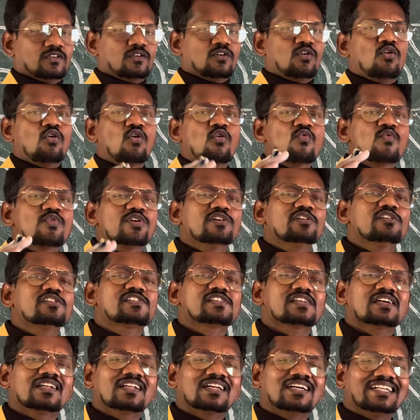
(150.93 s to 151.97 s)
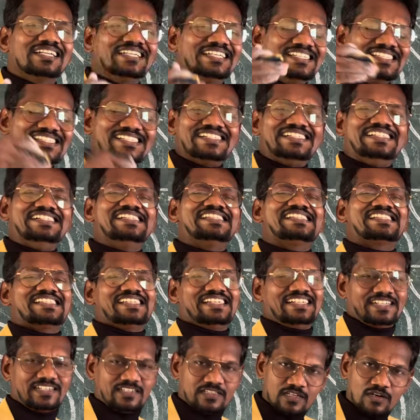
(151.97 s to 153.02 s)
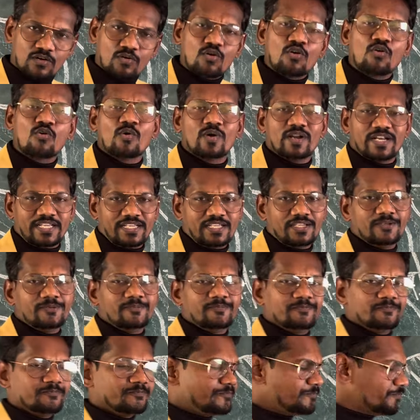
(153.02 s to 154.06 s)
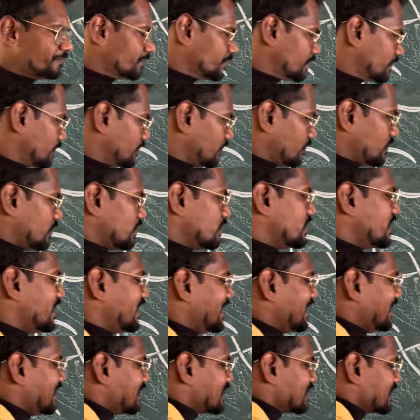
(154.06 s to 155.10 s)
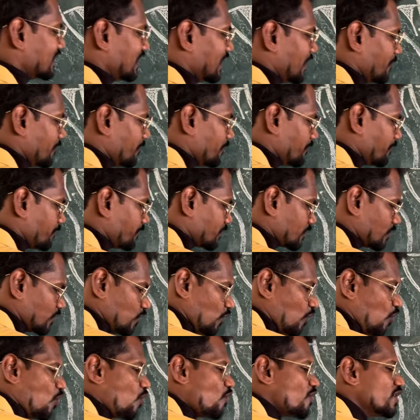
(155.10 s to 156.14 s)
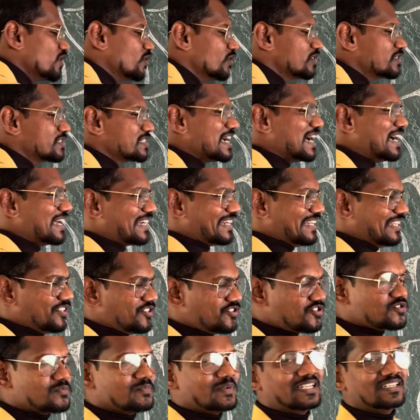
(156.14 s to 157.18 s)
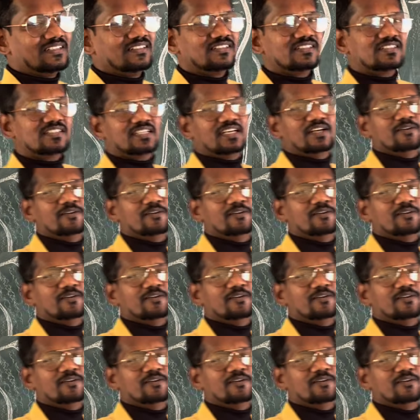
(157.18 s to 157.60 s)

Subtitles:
Ovules are arranged inside the ovary. These ovules arrangement